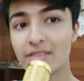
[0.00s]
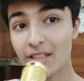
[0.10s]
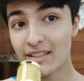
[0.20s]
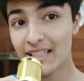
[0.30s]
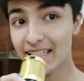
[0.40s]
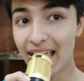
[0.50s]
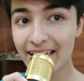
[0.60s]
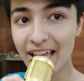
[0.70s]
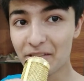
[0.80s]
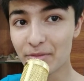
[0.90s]
Nothing
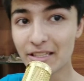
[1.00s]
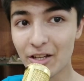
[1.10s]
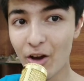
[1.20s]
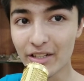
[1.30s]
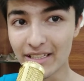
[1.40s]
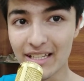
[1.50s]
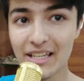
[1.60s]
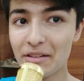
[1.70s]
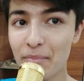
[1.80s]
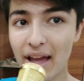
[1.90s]
yet has been recorded
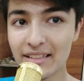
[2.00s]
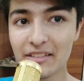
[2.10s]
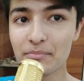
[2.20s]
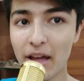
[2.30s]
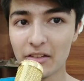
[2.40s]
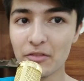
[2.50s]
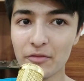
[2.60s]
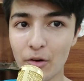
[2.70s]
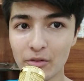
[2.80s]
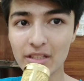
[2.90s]
by this
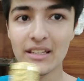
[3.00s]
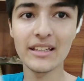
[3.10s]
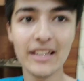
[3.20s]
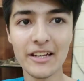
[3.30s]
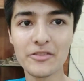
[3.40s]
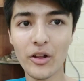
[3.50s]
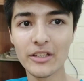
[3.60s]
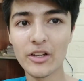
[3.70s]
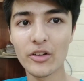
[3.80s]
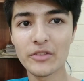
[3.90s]
microphone. It's all
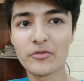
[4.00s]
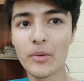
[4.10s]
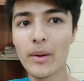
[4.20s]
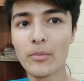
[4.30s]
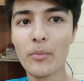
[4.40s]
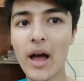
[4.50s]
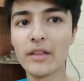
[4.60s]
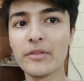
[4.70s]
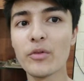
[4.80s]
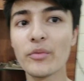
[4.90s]
recorded from my
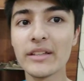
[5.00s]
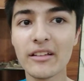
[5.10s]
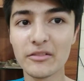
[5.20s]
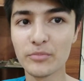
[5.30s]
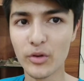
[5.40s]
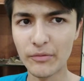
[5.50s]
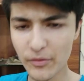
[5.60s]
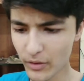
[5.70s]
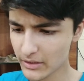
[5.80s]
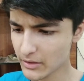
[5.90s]
mobile Vivo V11 Pro.
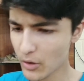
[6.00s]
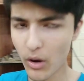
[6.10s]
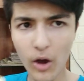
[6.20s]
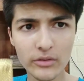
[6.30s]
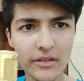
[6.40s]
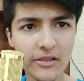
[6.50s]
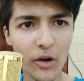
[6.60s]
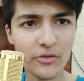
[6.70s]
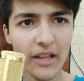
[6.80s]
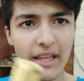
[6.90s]
If you want to know how this
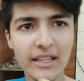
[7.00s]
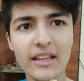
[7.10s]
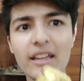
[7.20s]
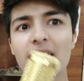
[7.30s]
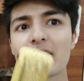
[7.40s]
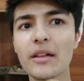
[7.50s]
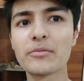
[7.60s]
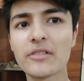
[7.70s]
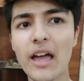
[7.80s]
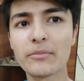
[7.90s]
sounds like,
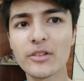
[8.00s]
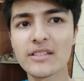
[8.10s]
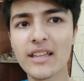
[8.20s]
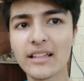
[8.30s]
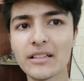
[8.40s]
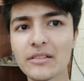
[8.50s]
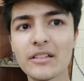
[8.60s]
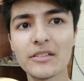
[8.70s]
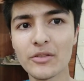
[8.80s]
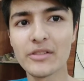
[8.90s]
subscribe to the channel
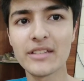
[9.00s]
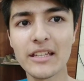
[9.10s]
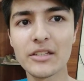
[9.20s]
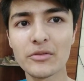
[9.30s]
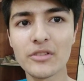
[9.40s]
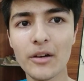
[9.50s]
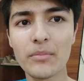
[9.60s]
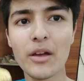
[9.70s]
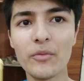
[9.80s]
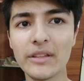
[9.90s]
to stay tuned
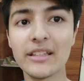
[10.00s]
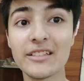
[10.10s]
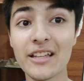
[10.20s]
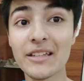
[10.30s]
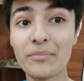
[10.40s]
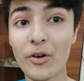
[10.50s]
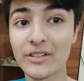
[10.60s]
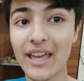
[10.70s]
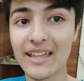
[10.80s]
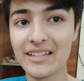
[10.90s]
up with the Thunder
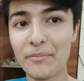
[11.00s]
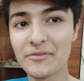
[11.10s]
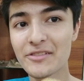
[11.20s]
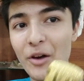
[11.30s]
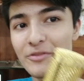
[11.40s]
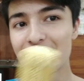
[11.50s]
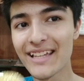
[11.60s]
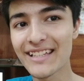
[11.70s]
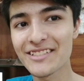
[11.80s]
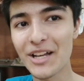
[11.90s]
Podcast episode
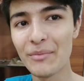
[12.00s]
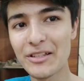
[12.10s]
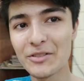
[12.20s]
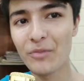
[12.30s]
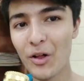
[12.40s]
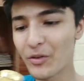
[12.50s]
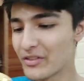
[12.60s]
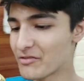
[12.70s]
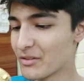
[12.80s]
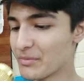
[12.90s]
6 coming tomorrow,
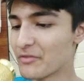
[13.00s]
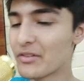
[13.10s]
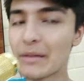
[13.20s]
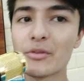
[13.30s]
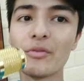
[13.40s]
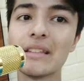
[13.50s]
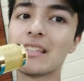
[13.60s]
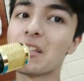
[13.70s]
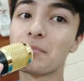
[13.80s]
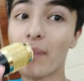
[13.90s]
which will be filmed
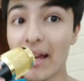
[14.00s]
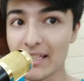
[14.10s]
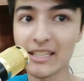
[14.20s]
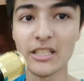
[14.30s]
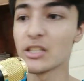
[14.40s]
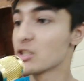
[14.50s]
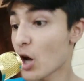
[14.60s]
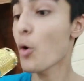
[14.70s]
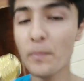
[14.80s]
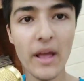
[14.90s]
with this mic.
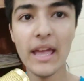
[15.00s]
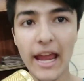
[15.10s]
Yup!